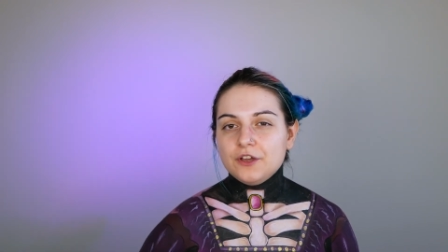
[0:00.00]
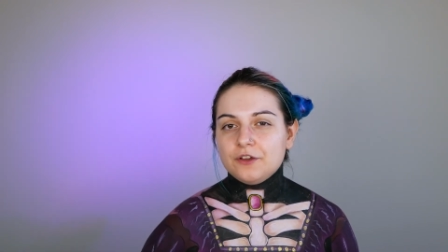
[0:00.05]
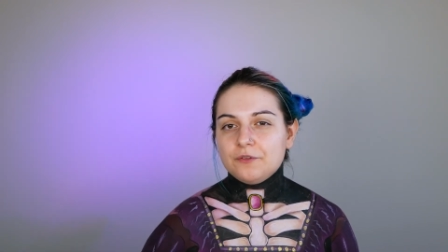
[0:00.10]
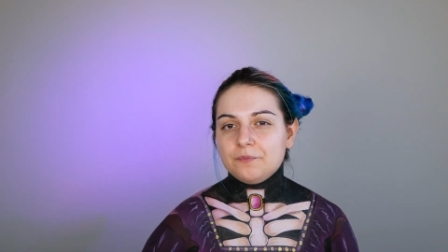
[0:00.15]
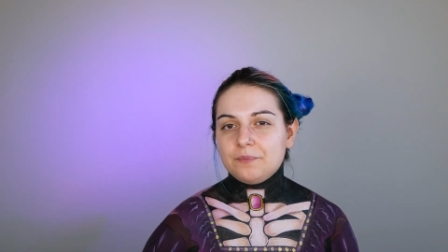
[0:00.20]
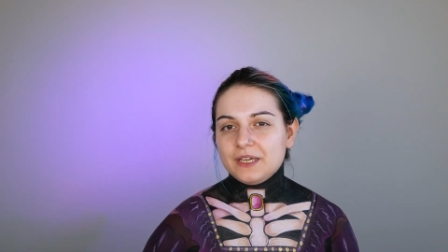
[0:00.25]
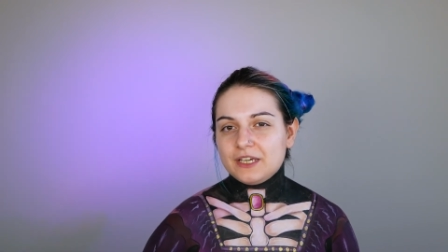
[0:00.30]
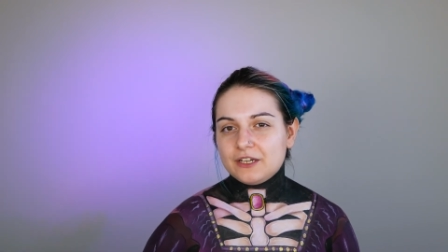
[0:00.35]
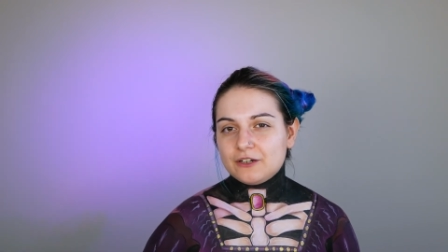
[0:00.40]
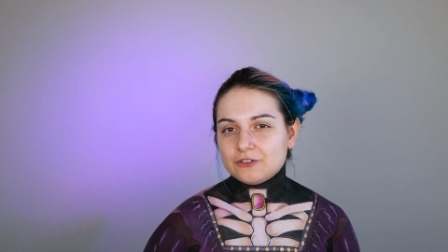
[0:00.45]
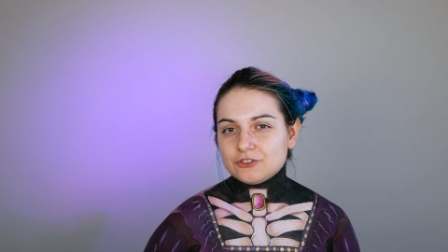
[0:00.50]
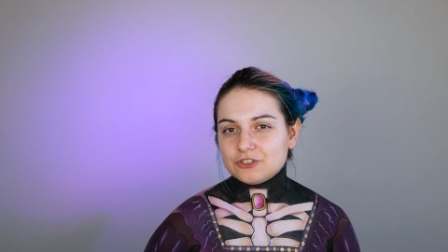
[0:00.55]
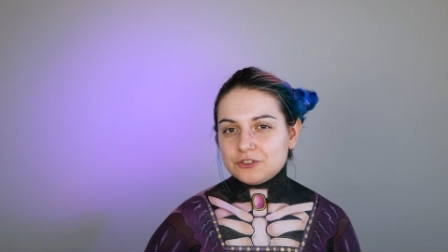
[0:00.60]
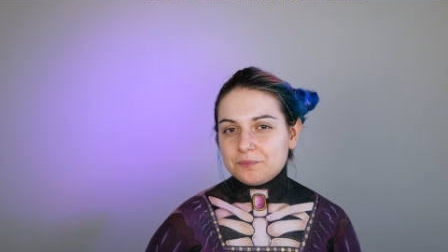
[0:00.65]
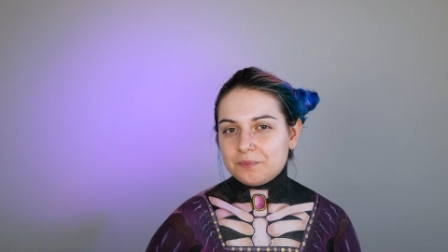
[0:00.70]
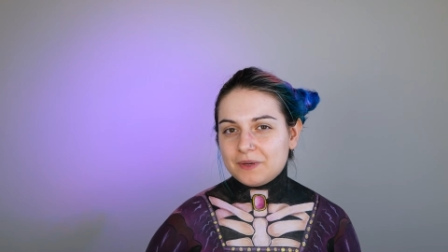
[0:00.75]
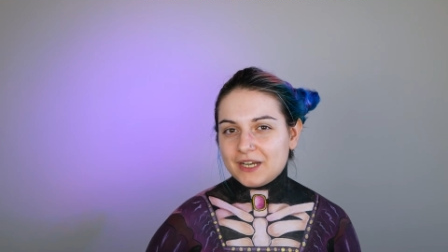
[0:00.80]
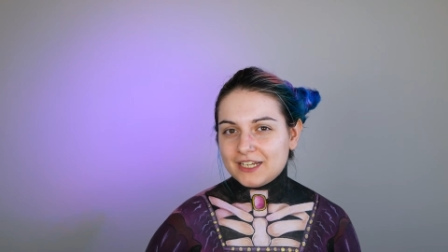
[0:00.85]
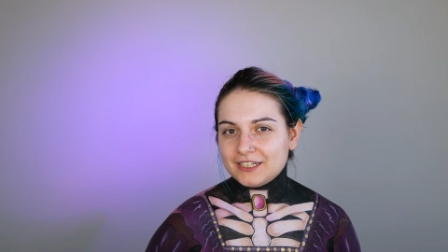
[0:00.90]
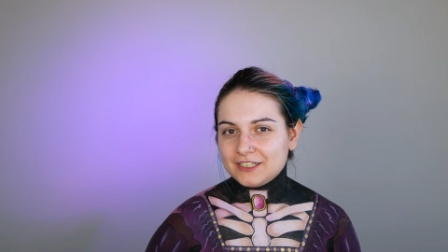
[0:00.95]
because
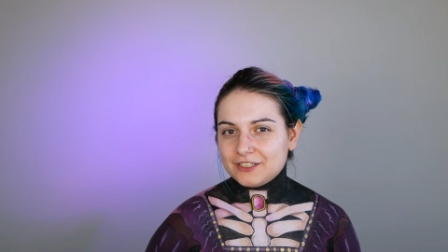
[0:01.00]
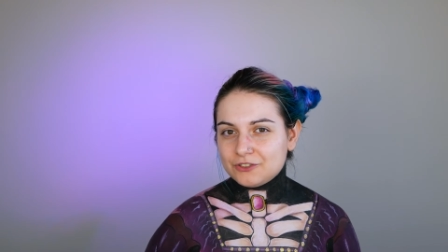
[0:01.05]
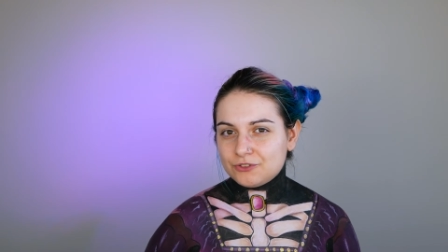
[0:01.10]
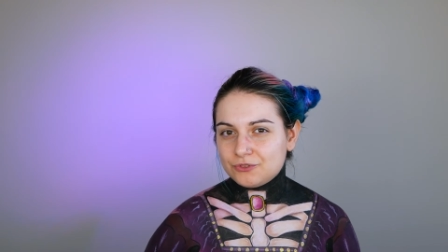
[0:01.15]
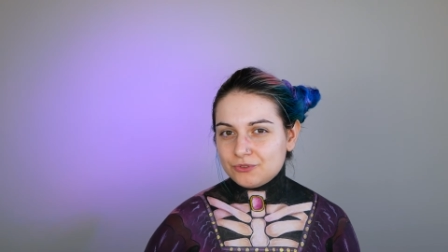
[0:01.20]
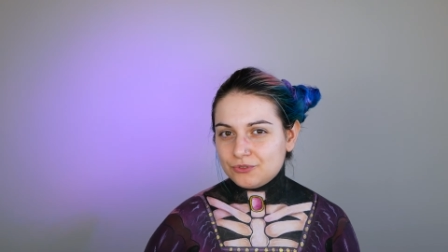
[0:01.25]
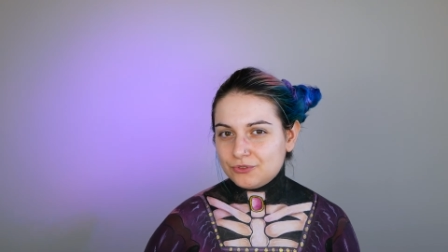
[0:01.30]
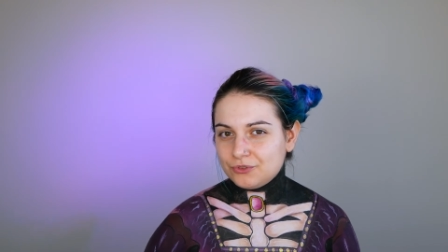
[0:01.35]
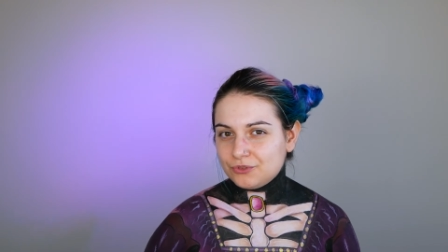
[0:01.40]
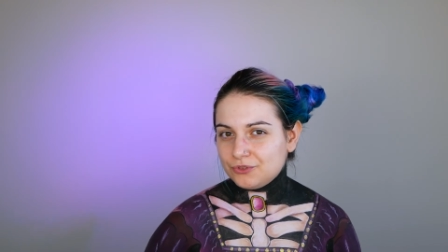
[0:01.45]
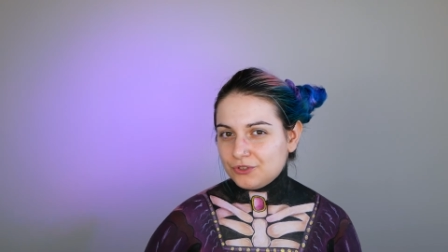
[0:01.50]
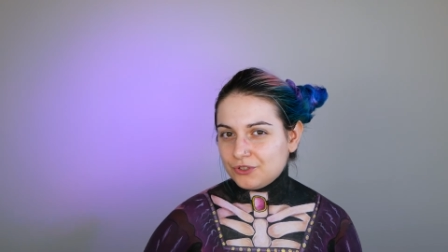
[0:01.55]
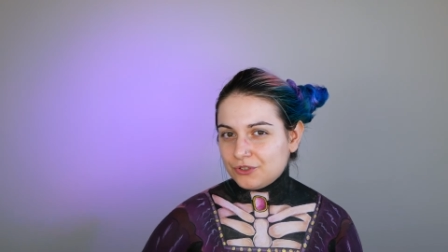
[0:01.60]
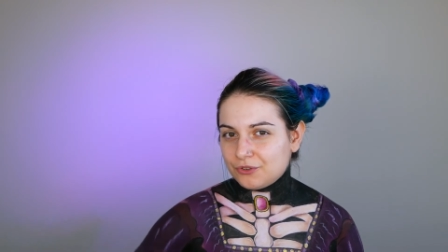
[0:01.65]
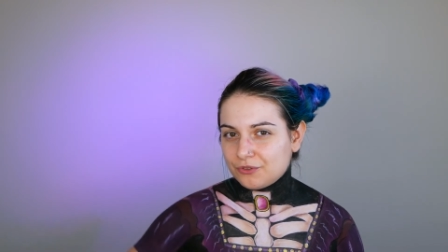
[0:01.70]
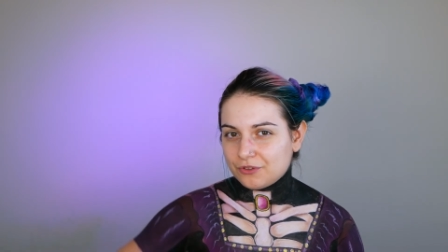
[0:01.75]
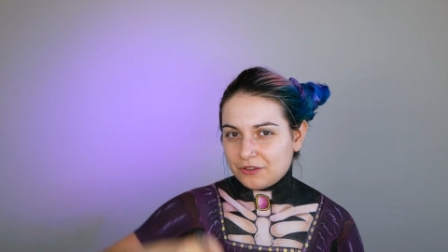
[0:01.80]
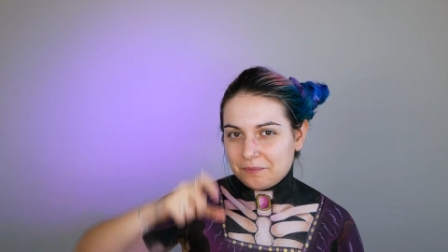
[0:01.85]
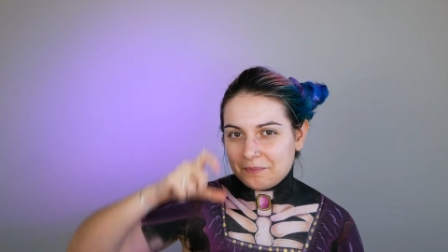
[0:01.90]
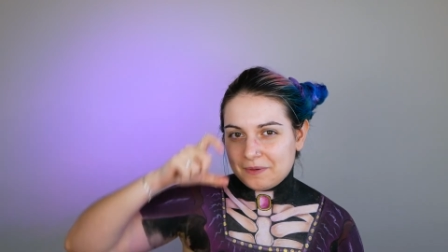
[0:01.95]
I'm planning to do, you
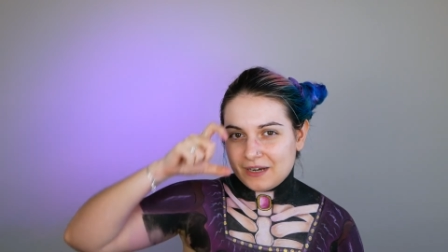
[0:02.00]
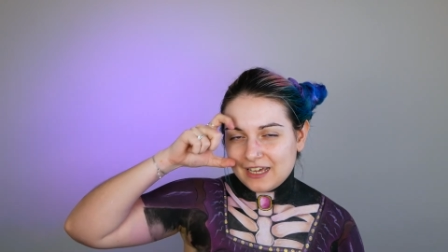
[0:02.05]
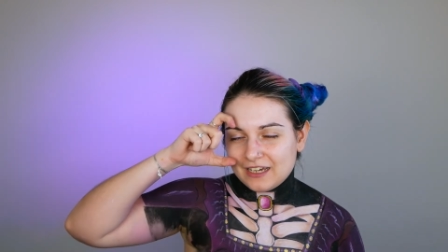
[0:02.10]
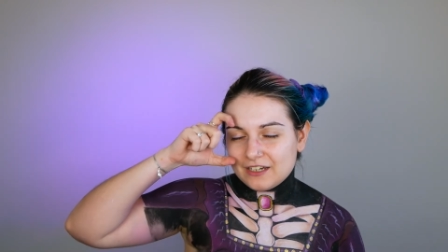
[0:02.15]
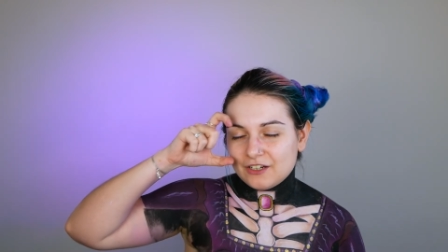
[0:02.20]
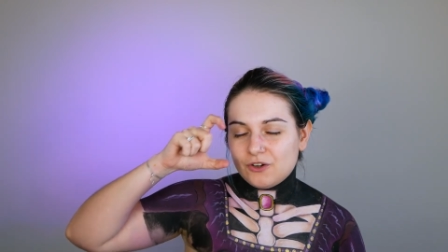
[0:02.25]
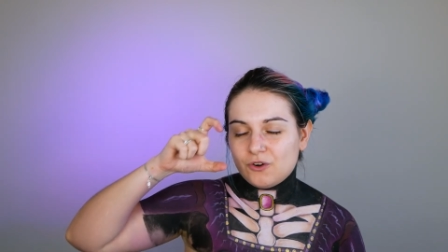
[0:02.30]
know, the black